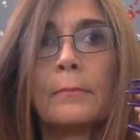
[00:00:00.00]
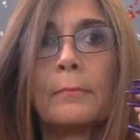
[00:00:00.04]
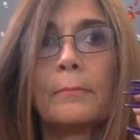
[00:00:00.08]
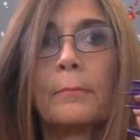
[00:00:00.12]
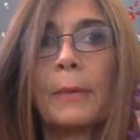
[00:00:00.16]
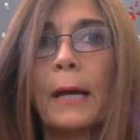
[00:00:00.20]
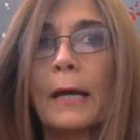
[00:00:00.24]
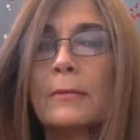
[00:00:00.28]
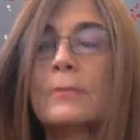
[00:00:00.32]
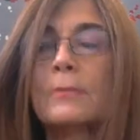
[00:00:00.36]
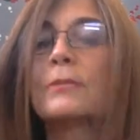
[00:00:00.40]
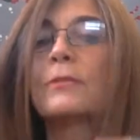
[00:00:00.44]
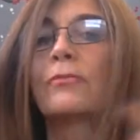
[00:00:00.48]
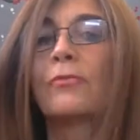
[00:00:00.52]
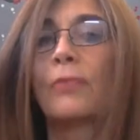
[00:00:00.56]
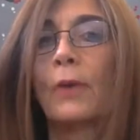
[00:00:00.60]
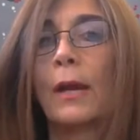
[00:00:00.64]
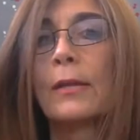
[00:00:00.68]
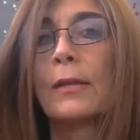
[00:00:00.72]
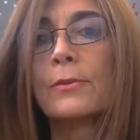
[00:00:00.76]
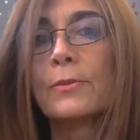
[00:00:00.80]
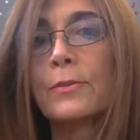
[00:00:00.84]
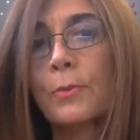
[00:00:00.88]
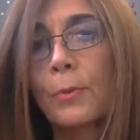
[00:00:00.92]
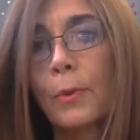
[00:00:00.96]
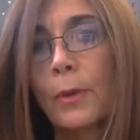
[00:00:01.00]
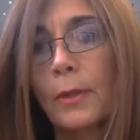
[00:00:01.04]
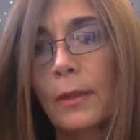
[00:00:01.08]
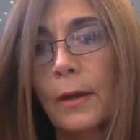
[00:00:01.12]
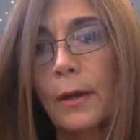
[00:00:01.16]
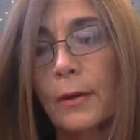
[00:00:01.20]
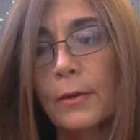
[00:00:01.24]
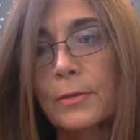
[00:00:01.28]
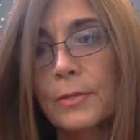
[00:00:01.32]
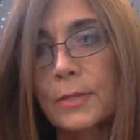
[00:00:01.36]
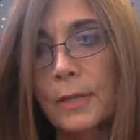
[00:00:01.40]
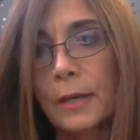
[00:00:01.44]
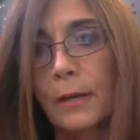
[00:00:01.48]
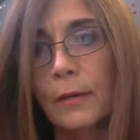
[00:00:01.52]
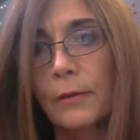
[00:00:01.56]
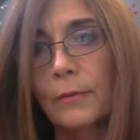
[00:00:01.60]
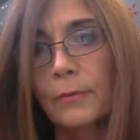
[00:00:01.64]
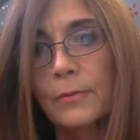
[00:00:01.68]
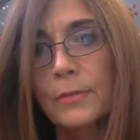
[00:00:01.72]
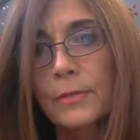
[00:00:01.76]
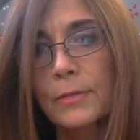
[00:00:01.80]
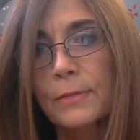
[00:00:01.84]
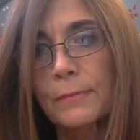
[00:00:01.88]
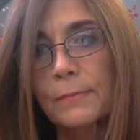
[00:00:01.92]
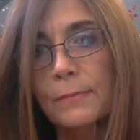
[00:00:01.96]
best friends with
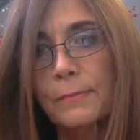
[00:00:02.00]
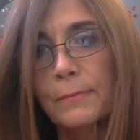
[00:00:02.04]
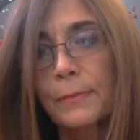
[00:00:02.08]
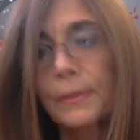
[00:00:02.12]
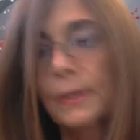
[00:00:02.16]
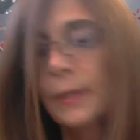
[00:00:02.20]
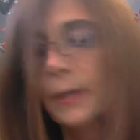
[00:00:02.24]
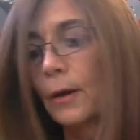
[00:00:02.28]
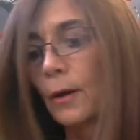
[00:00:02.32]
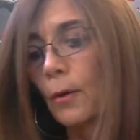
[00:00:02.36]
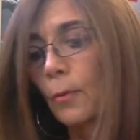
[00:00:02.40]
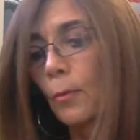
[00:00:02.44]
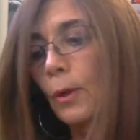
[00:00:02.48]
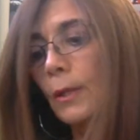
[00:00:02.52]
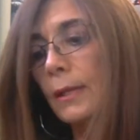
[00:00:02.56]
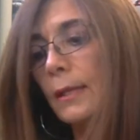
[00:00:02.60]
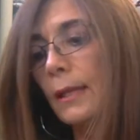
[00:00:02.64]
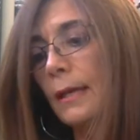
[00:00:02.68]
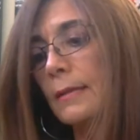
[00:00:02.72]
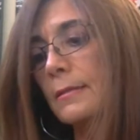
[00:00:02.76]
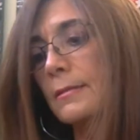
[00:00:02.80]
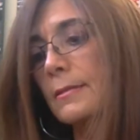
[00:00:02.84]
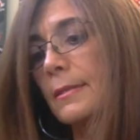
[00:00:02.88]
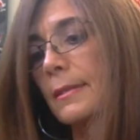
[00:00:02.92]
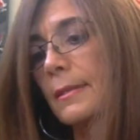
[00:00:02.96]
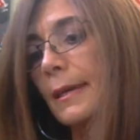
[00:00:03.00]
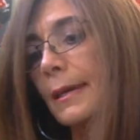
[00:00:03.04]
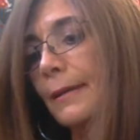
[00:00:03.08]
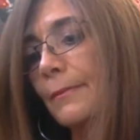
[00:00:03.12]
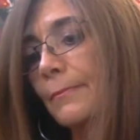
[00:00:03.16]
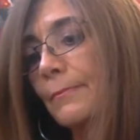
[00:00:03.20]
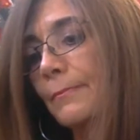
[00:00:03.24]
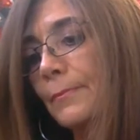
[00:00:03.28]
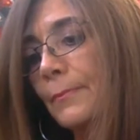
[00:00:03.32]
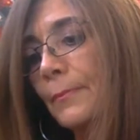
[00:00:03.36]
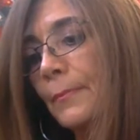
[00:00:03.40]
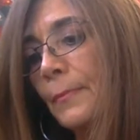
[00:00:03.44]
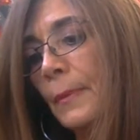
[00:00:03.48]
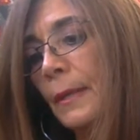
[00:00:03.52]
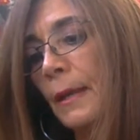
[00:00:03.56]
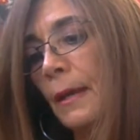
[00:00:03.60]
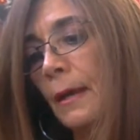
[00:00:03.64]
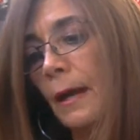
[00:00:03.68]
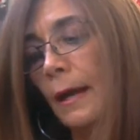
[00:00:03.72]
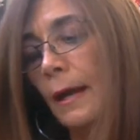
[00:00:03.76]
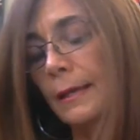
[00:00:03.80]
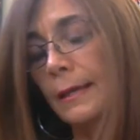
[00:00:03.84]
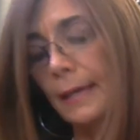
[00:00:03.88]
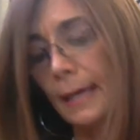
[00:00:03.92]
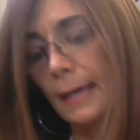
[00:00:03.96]
ourselves. One last thing,
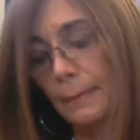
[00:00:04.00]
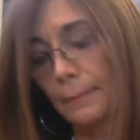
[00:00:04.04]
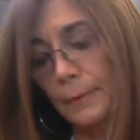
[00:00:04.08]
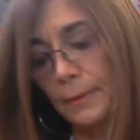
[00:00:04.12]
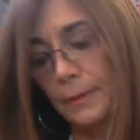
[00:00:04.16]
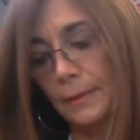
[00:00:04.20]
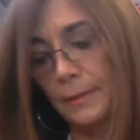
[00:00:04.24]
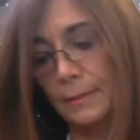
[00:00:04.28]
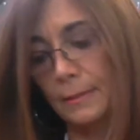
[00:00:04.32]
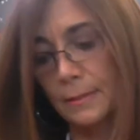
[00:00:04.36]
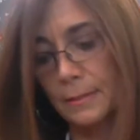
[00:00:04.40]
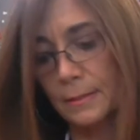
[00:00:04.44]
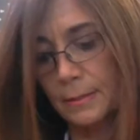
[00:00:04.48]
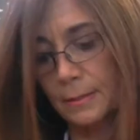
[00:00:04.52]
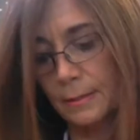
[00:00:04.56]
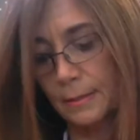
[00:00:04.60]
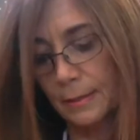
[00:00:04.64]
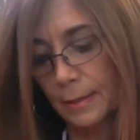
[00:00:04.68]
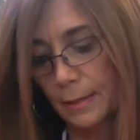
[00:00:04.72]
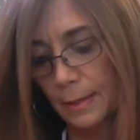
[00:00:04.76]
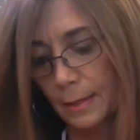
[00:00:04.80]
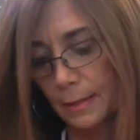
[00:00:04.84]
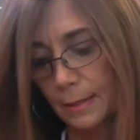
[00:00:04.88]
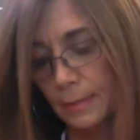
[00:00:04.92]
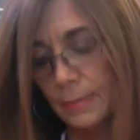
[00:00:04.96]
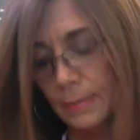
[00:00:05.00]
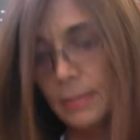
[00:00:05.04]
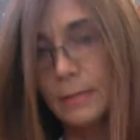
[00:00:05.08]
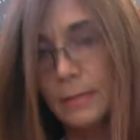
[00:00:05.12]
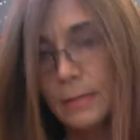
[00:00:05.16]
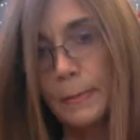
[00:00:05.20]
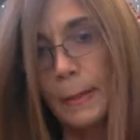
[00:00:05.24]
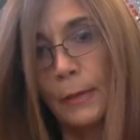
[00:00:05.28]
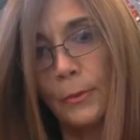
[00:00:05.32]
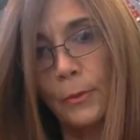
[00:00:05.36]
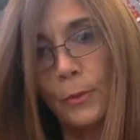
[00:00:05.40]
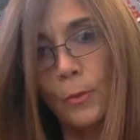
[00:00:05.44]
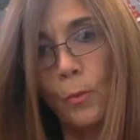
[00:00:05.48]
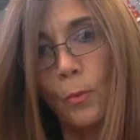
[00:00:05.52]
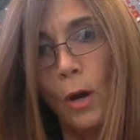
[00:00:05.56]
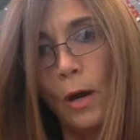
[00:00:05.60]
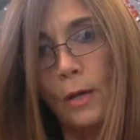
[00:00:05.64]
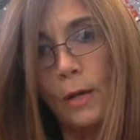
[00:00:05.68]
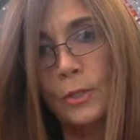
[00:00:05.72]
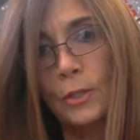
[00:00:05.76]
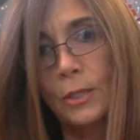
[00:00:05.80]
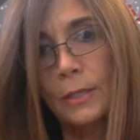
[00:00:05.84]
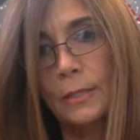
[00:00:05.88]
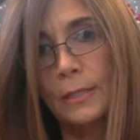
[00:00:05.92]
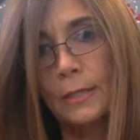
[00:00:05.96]
I kept this. This is about the
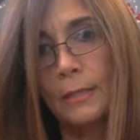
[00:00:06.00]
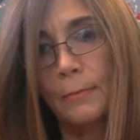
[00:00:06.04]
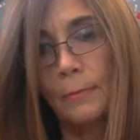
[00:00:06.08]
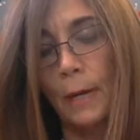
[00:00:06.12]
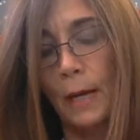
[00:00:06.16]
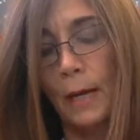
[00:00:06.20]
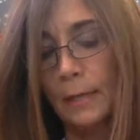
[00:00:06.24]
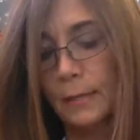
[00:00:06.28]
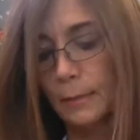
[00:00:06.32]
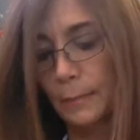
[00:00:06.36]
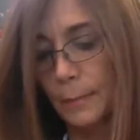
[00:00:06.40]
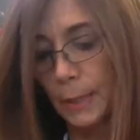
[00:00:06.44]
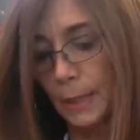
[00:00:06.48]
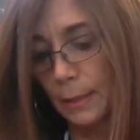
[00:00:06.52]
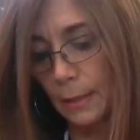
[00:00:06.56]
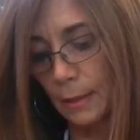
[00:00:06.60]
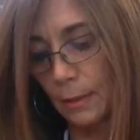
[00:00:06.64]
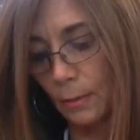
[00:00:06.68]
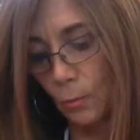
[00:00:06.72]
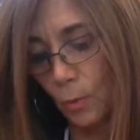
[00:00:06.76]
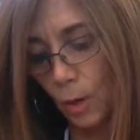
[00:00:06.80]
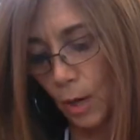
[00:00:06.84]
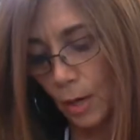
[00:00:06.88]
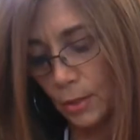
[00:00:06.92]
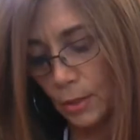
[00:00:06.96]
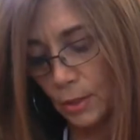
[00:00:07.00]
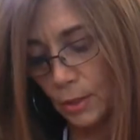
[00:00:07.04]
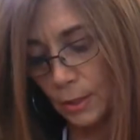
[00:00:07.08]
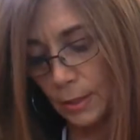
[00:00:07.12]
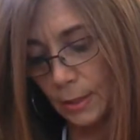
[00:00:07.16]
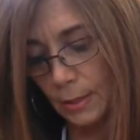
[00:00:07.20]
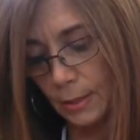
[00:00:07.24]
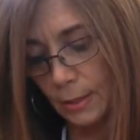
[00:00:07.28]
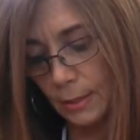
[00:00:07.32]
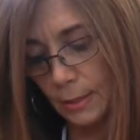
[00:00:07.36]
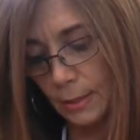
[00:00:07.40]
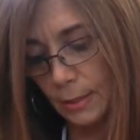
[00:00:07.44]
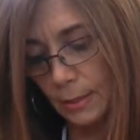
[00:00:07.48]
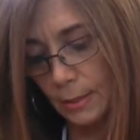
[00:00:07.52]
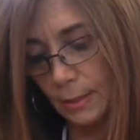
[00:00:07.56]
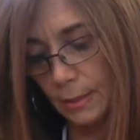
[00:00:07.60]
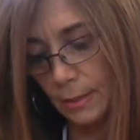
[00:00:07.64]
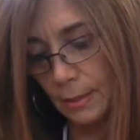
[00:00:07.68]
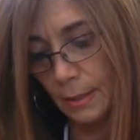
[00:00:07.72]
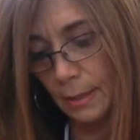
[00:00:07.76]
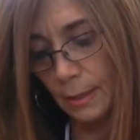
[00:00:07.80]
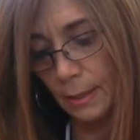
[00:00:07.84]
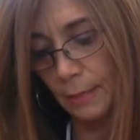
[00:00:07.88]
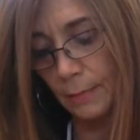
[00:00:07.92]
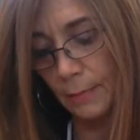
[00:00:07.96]
Washington Monument in Washington,
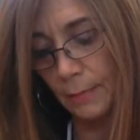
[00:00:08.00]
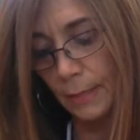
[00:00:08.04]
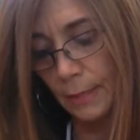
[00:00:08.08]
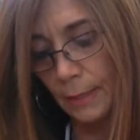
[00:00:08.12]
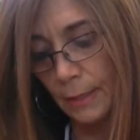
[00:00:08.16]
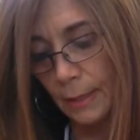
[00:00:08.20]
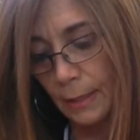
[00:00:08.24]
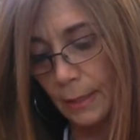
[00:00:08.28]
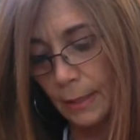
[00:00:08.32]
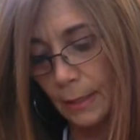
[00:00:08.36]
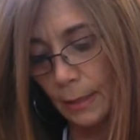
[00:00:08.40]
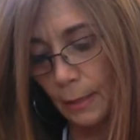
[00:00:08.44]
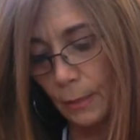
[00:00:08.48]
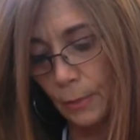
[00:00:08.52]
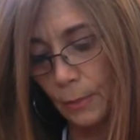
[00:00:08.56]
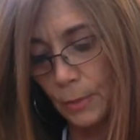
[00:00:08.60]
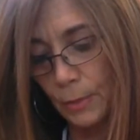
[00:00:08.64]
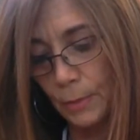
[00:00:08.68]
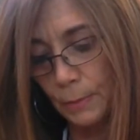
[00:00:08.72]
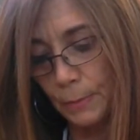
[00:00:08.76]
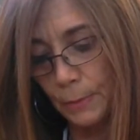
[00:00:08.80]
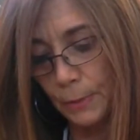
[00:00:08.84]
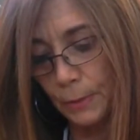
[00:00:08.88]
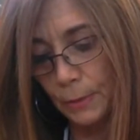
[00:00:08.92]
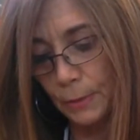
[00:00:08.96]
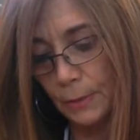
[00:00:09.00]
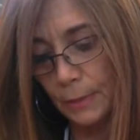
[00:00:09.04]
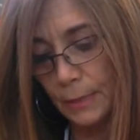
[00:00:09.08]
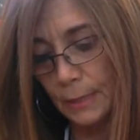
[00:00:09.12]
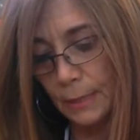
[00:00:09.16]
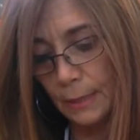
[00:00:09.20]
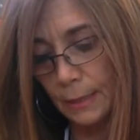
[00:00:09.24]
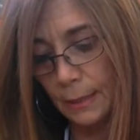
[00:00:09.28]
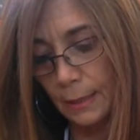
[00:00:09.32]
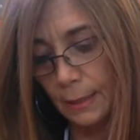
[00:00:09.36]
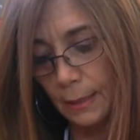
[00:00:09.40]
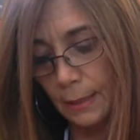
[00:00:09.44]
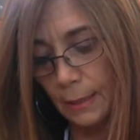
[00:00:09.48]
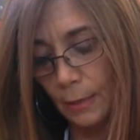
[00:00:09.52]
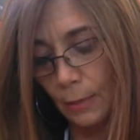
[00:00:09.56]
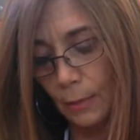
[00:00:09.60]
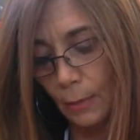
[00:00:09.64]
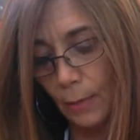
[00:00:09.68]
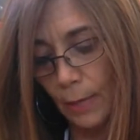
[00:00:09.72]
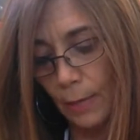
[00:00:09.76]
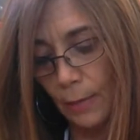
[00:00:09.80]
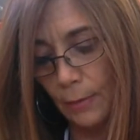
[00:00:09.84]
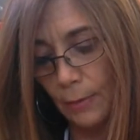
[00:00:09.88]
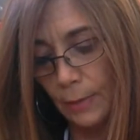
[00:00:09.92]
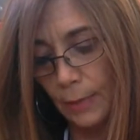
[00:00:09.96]
D.C., that was built uh,
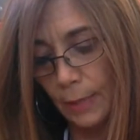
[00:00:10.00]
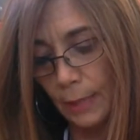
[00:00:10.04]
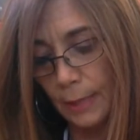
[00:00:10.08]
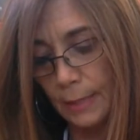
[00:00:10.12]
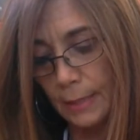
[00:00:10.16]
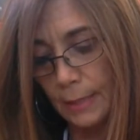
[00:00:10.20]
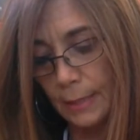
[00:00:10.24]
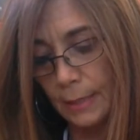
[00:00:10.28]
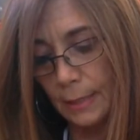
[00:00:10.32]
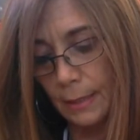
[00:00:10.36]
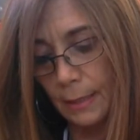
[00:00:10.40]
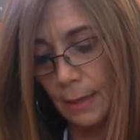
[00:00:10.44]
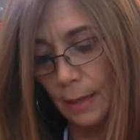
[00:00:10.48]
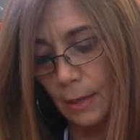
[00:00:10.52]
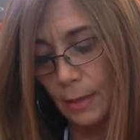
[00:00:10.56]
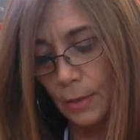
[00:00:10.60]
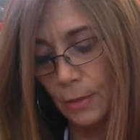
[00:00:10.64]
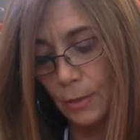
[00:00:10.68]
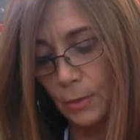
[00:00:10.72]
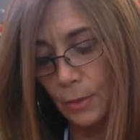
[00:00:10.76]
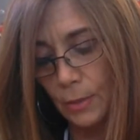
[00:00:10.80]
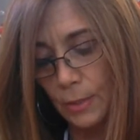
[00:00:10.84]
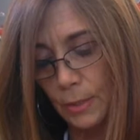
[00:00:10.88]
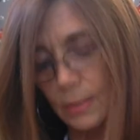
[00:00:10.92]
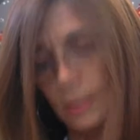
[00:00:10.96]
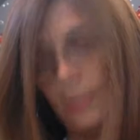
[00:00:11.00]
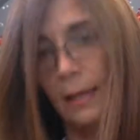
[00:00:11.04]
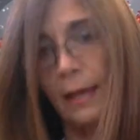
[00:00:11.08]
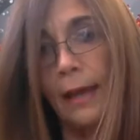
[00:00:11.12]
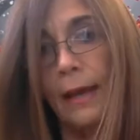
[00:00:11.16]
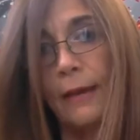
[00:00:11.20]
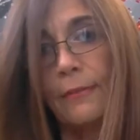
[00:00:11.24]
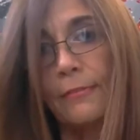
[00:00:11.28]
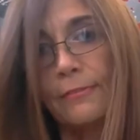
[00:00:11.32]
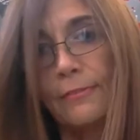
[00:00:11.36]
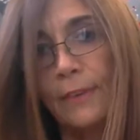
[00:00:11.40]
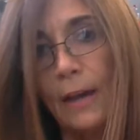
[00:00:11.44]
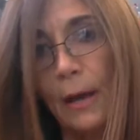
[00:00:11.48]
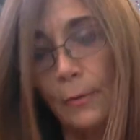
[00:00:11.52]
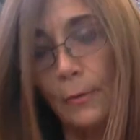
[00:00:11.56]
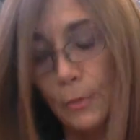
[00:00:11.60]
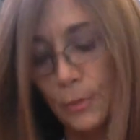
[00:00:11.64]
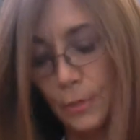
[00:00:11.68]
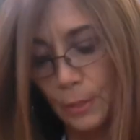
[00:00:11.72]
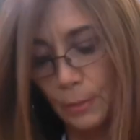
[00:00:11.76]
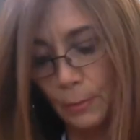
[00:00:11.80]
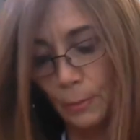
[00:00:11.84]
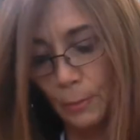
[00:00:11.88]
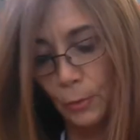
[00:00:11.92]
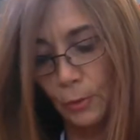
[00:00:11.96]
around 1900s, and they had found
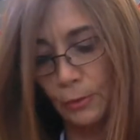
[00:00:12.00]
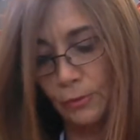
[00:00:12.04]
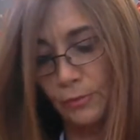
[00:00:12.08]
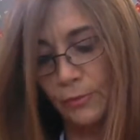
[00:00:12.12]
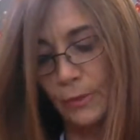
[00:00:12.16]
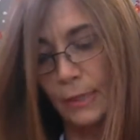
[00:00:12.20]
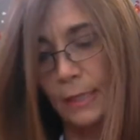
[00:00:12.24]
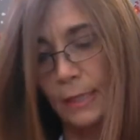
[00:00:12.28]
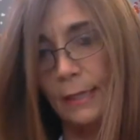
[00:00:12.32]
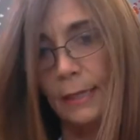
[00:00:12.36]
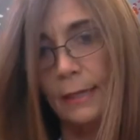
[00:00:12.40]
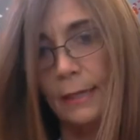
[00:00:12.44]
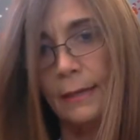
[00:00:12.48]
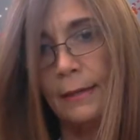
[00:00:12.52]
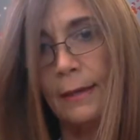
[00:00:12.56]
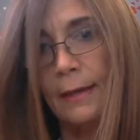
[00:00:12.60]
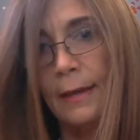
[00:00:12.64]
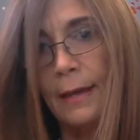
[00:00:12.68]
some graffiti